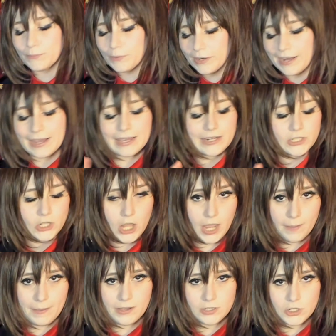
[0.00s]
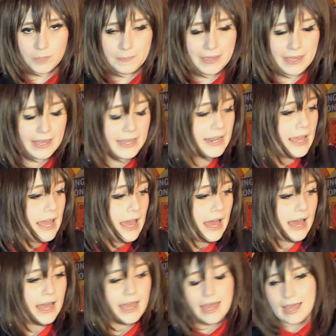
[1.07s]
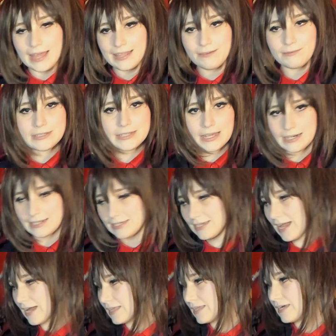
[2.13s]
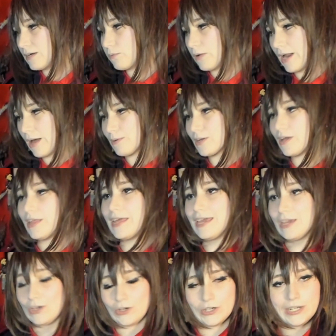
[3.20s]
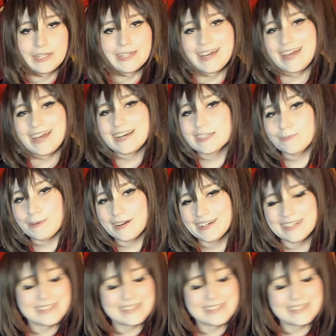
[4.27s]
not gonna talk about DerpyCon. That was not exactly what I would call a good con experience.